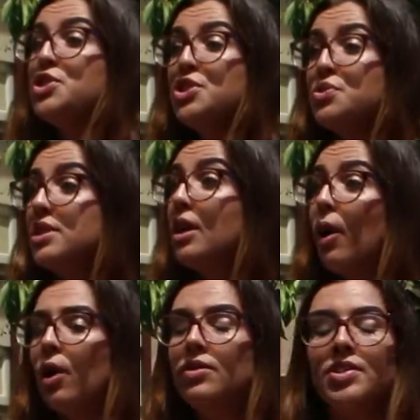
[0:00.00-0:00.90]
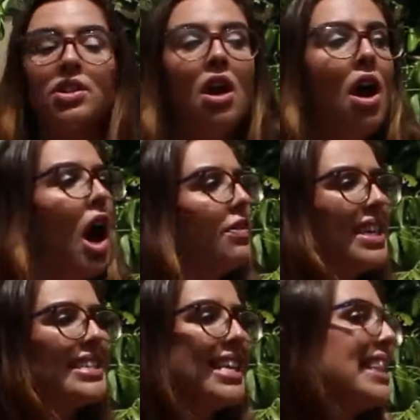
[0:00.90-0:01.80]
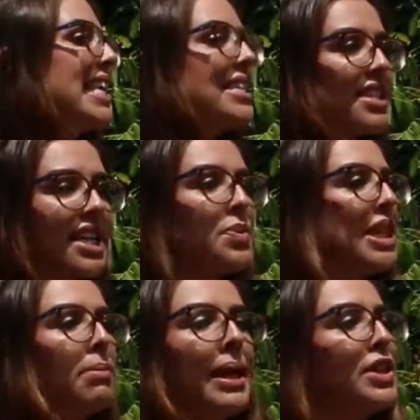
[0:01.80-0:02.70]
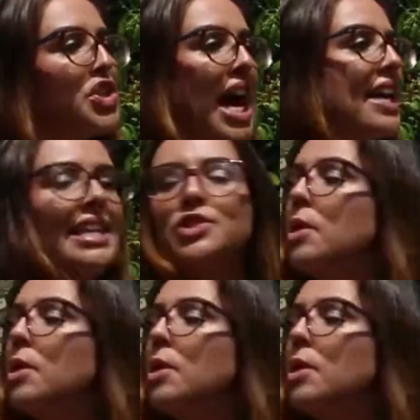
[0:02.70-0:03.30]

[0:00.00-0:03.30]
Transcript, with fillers: the ginger and the cloves. Obviously these days when they make chai they